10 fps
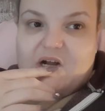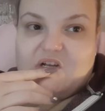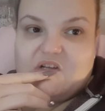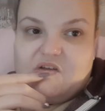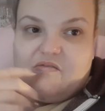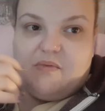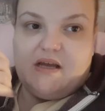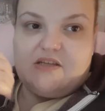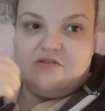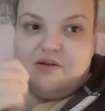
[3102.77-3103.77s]
teeth
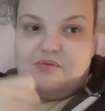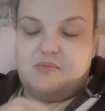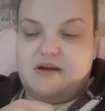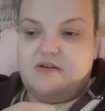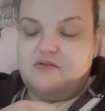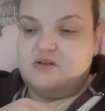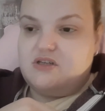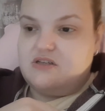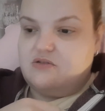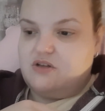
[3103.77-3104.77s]
paste around my mouth, which
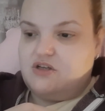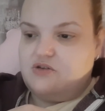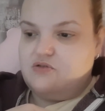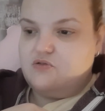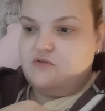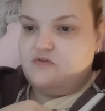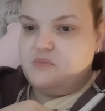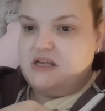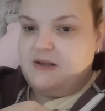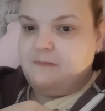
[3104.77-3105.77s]
is not unusual for
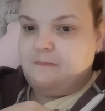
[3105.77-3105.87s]
me.